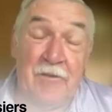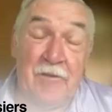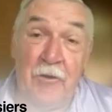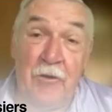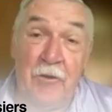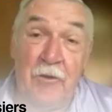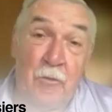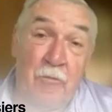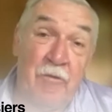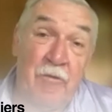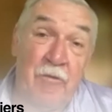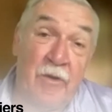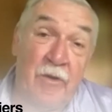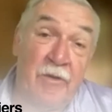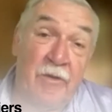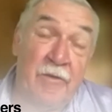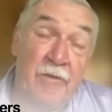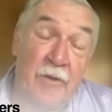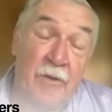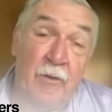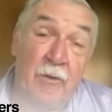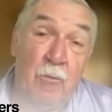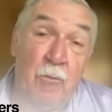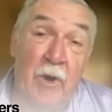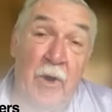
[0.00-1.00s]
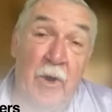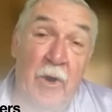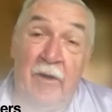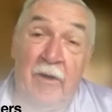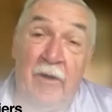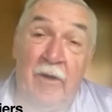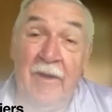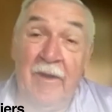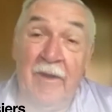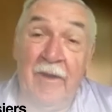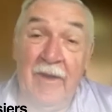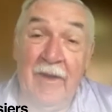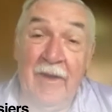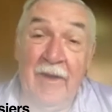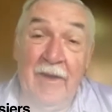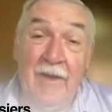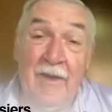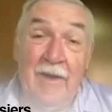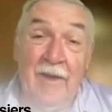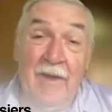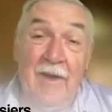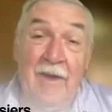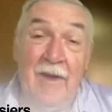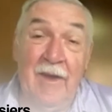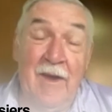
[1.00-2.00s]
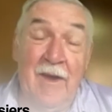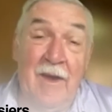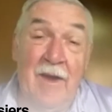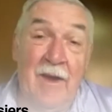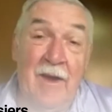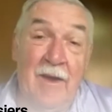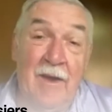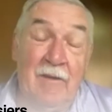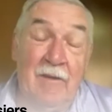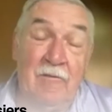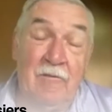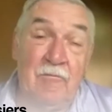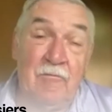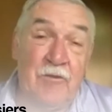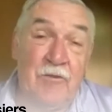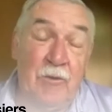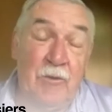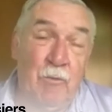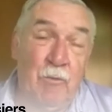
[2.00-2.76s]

to know her very, very well. And she